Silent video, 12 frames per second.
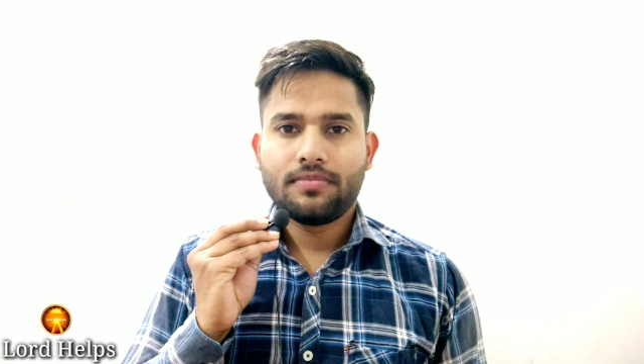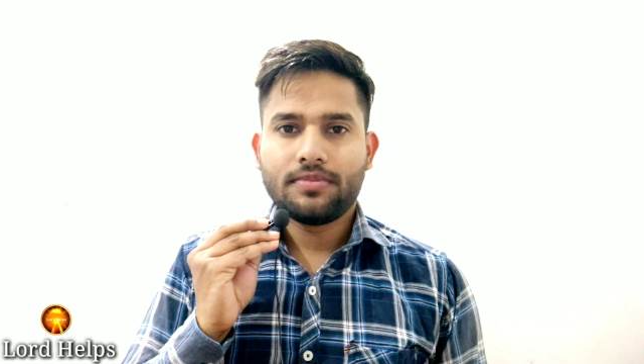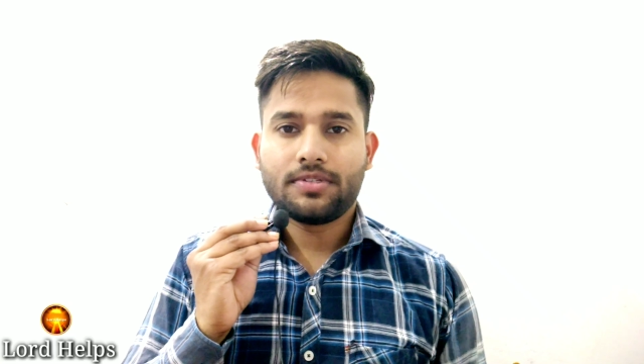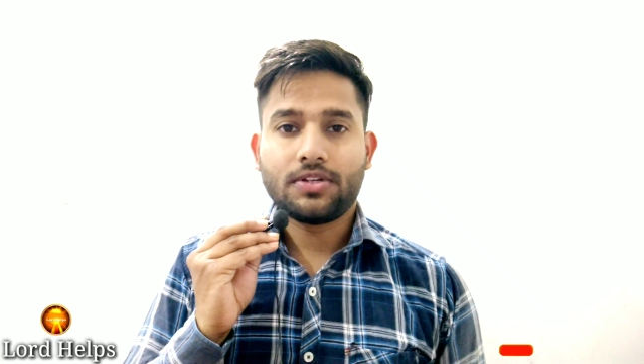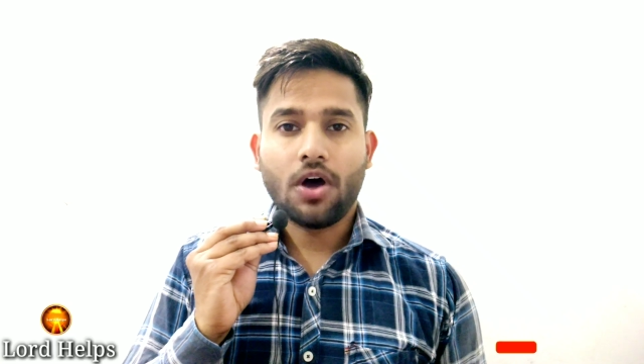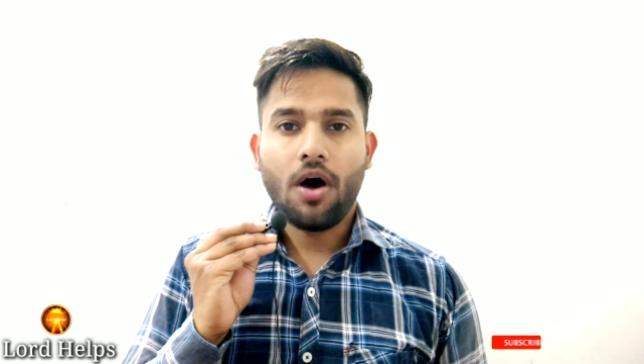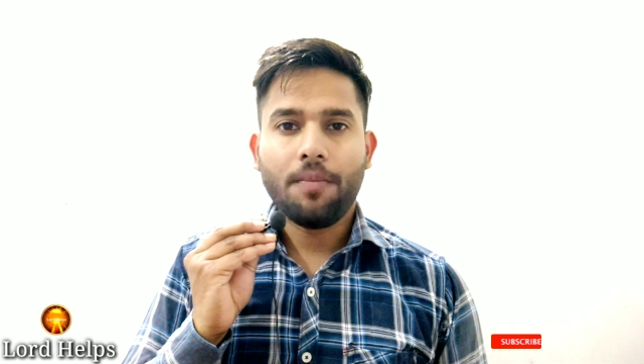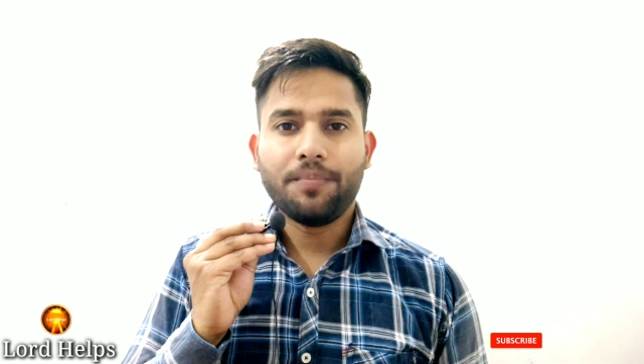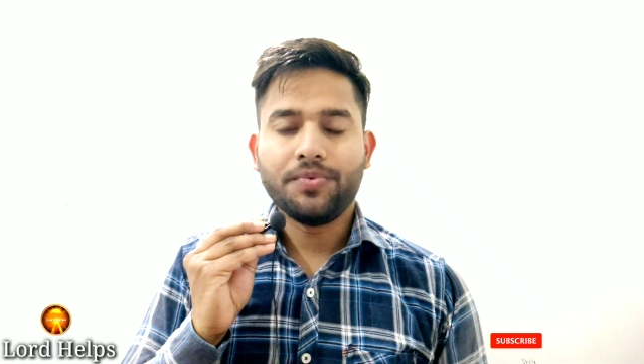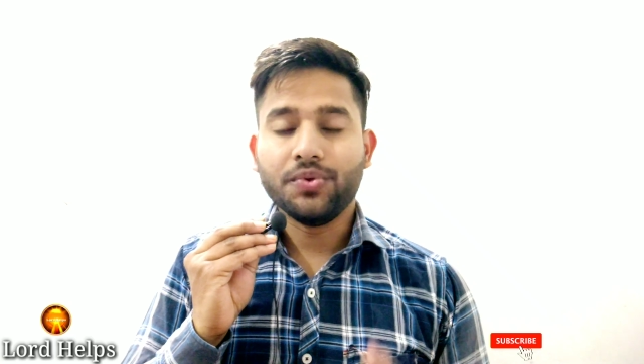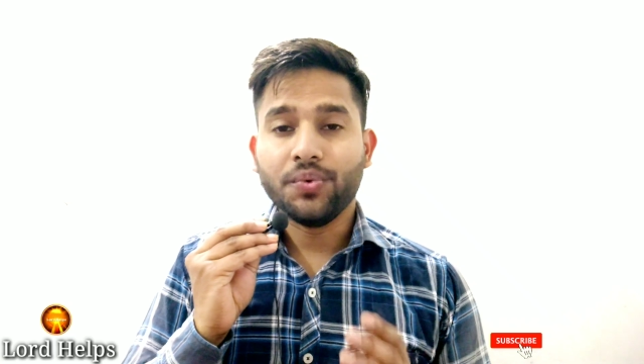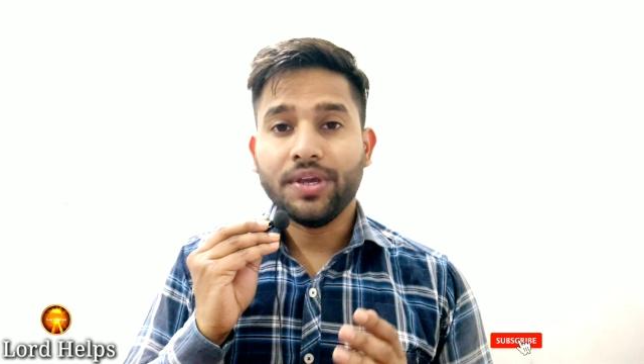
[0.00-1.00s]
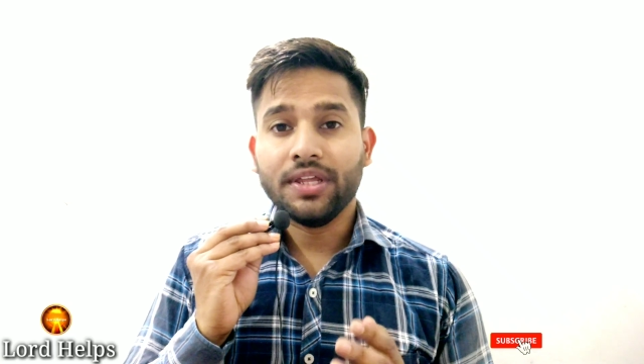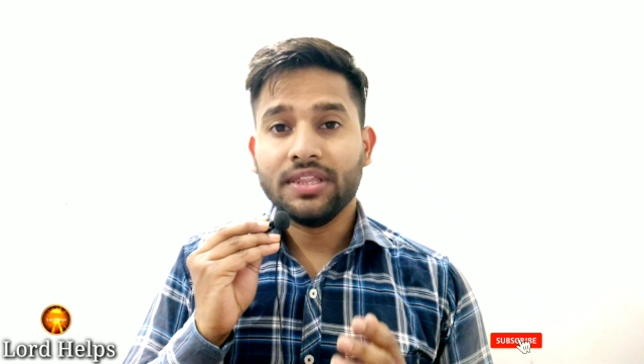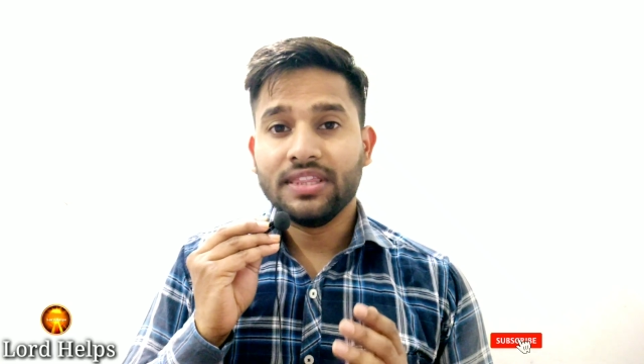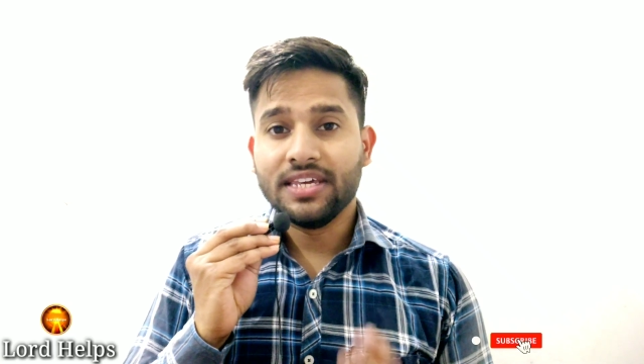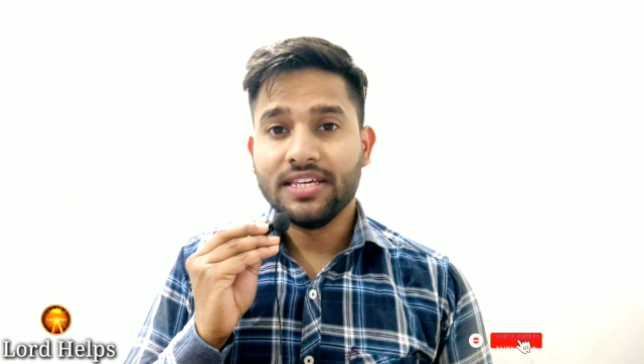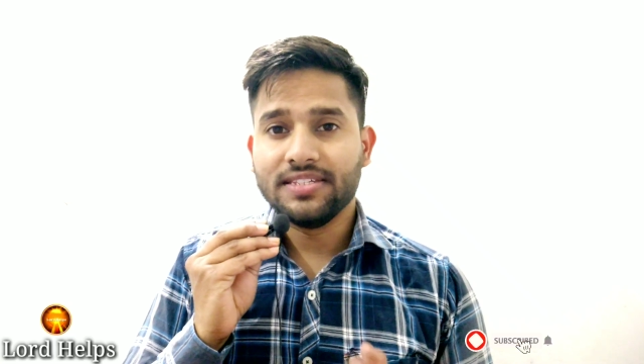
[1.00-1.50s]
Stop
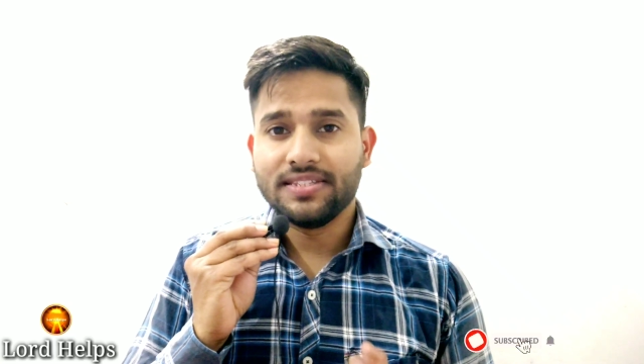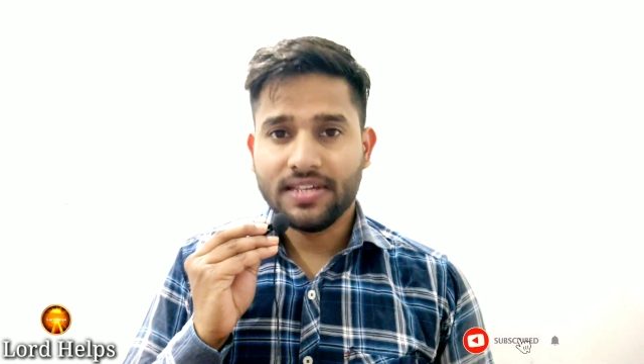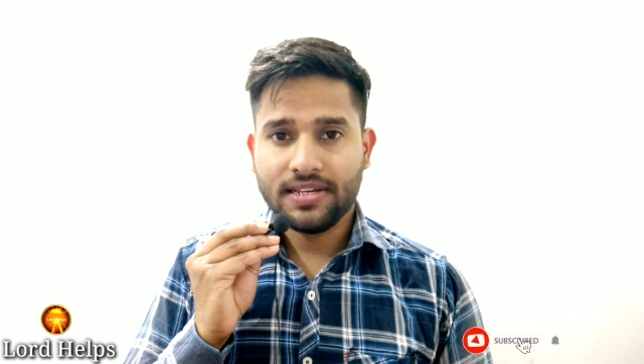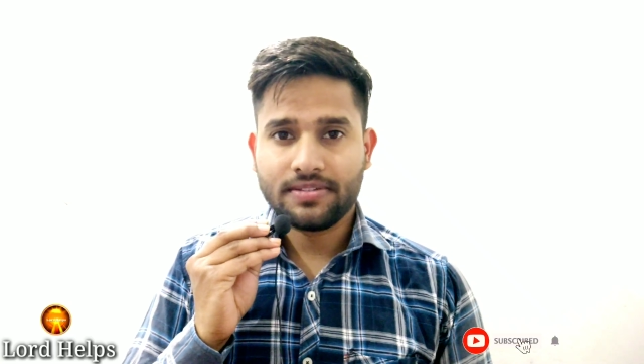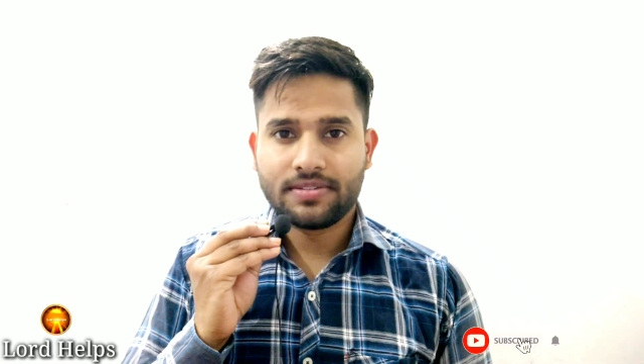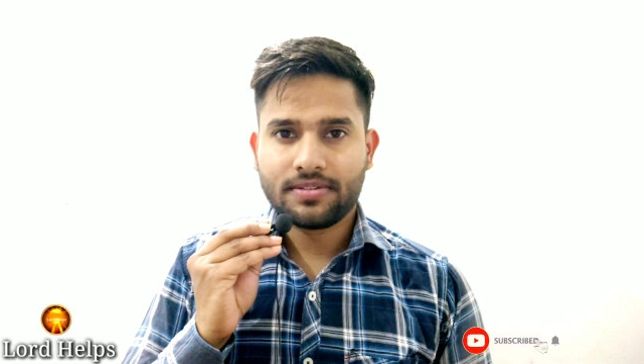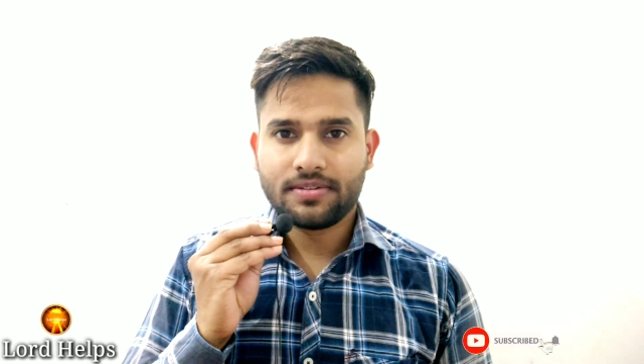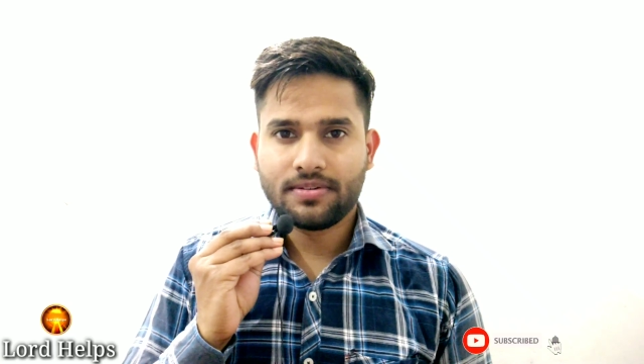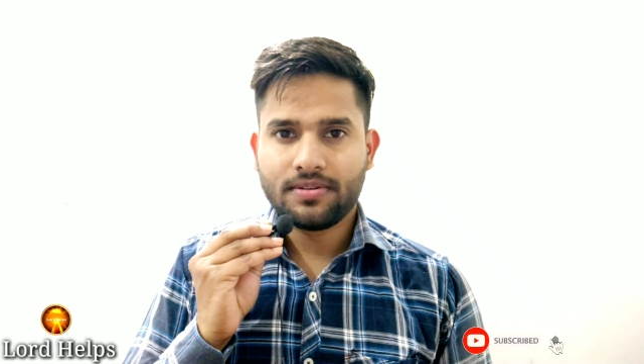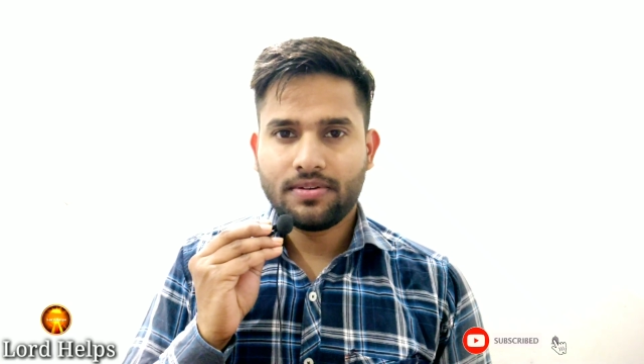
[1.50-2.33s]
doing these things,